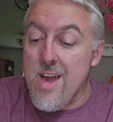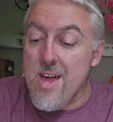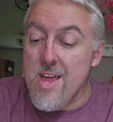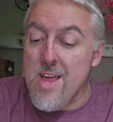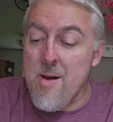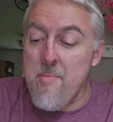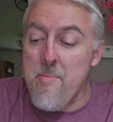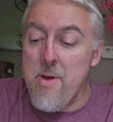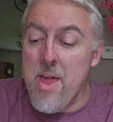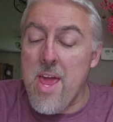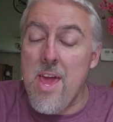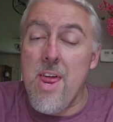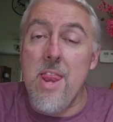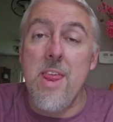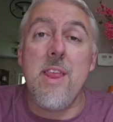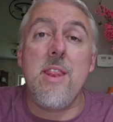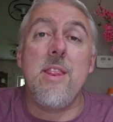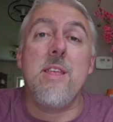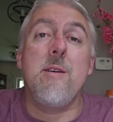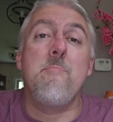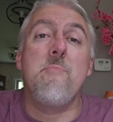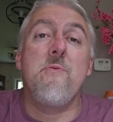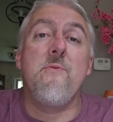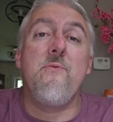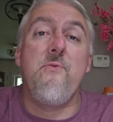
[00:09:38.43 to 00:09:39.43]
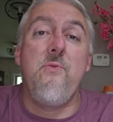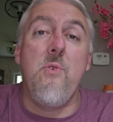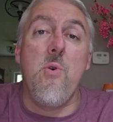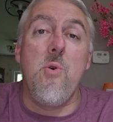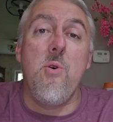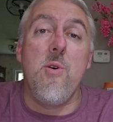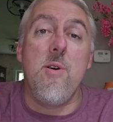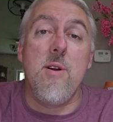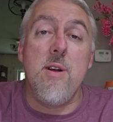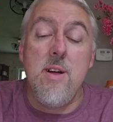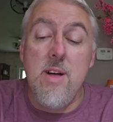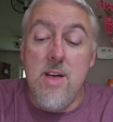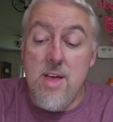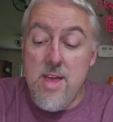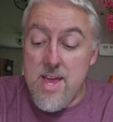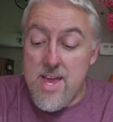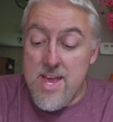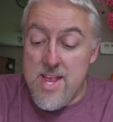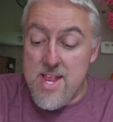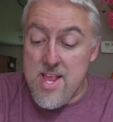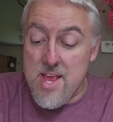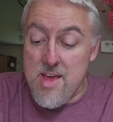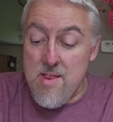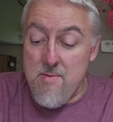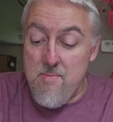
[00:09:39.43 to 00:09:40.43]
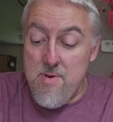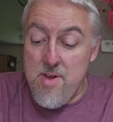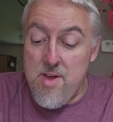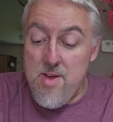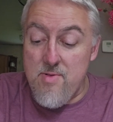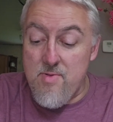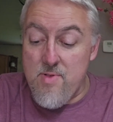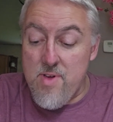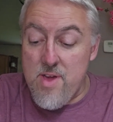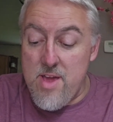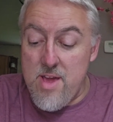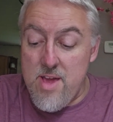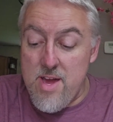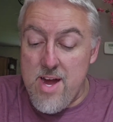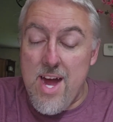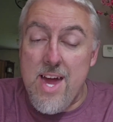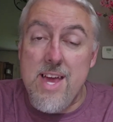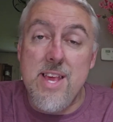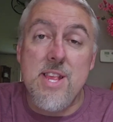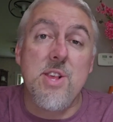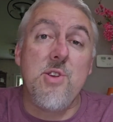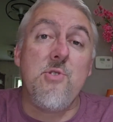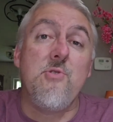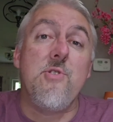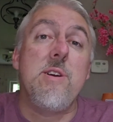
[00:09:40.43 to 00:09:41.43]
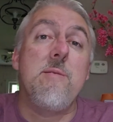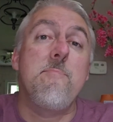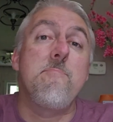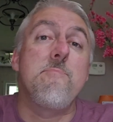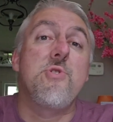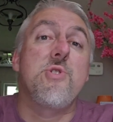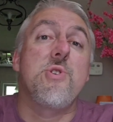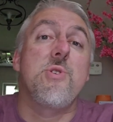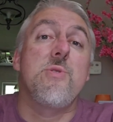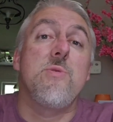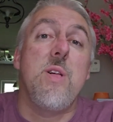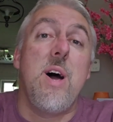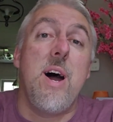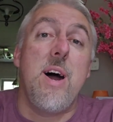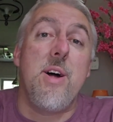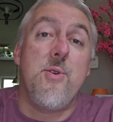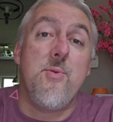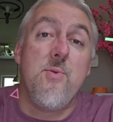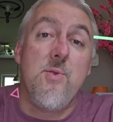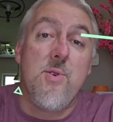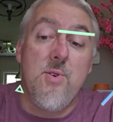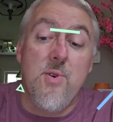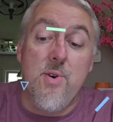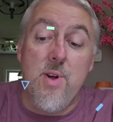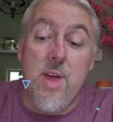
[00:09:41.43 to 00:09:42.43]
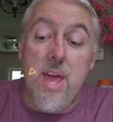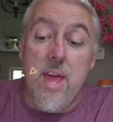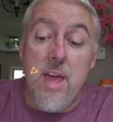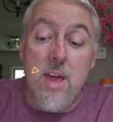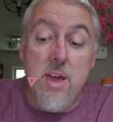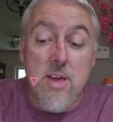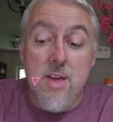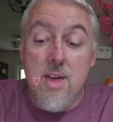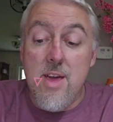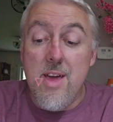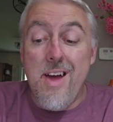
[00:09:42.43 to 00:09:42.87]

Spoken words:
Coming in at number 4 is going to be the ice cream gelato cookie.